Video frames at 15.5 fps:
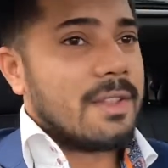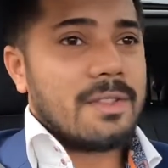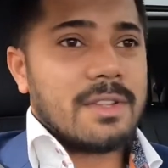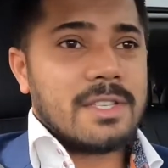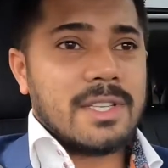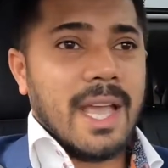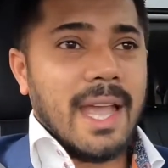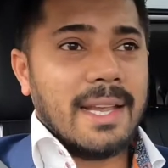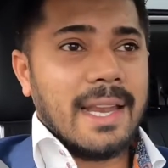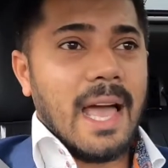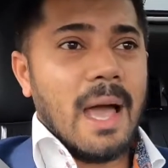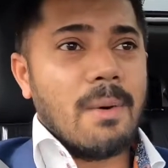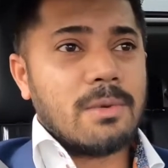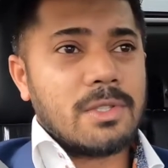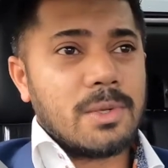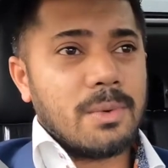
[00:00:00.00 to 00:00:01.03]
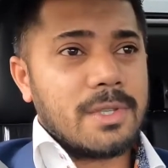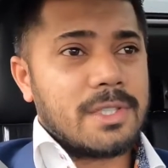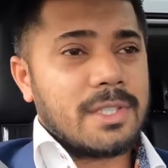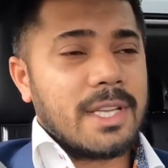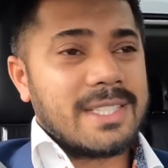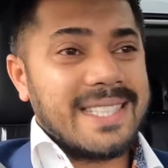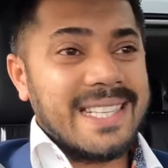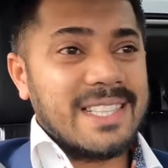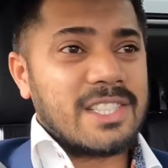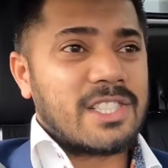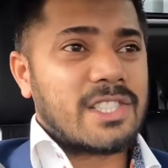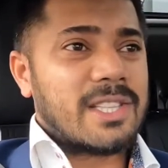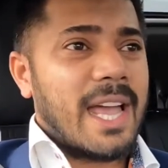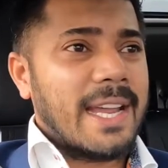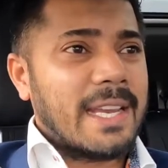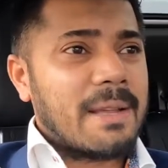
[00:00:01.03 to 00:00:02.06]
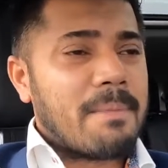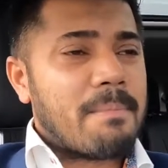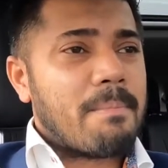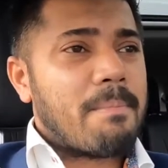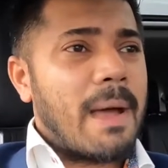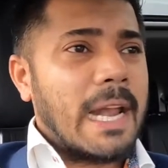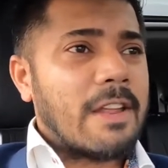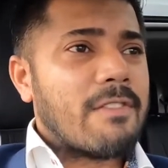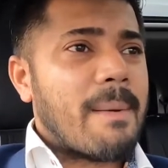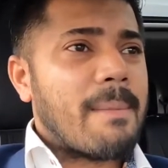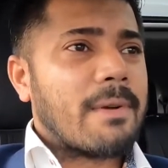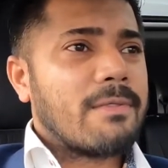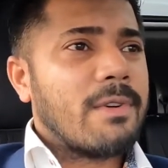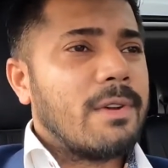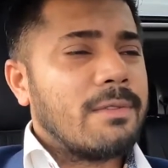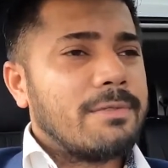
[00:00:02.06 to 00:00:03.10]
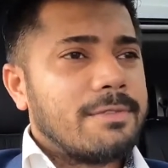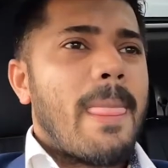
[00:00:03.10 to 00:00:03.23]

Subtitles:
the Sky Lounge, which is the tilt and sliding panoramic roof.